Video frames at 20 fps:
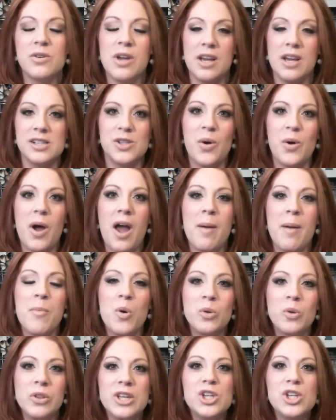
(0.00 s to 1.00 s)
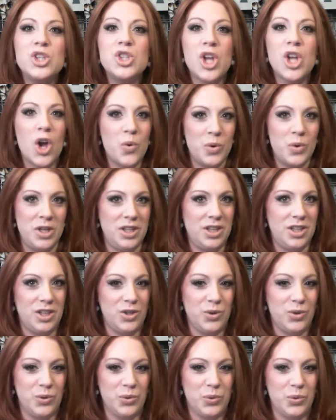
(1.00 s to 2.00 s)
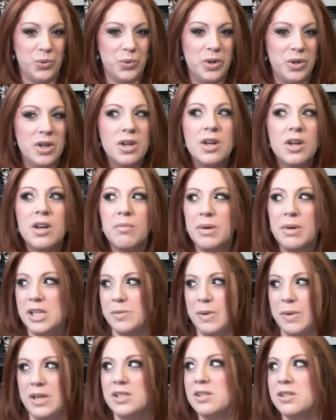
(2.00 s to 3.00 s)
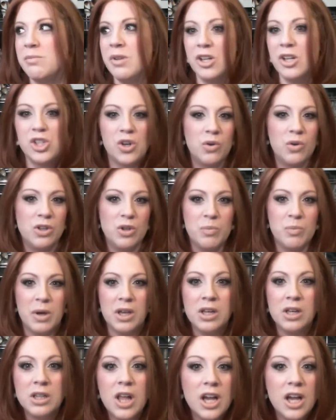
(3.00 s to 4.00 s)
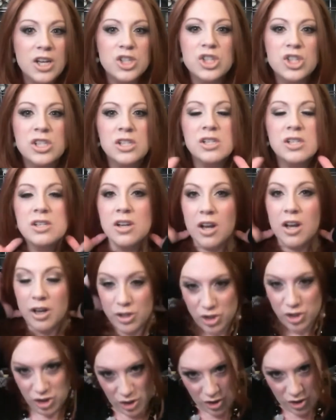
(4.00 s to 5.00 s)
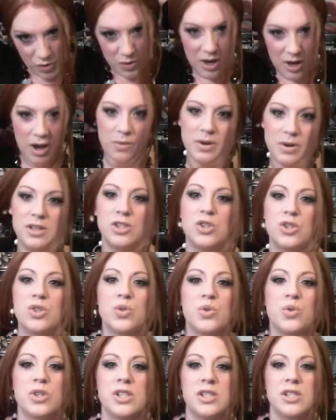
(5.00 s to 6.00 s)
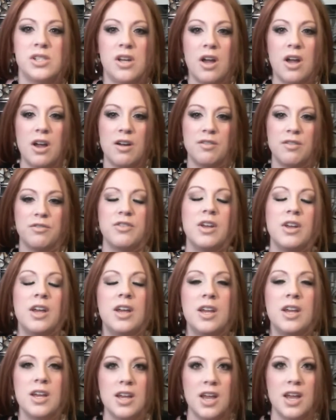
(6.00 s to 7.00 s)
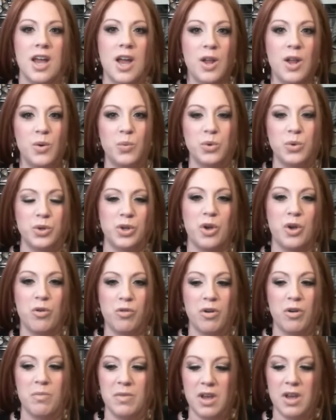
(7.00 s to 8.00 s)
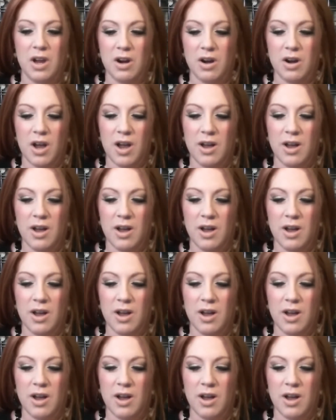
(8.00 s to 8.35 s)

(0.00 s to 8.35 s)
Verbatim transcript: Okay, so I'm only showing you my space. I'm not showing you my collection. I'll show you how I store stuff and we'll go from there.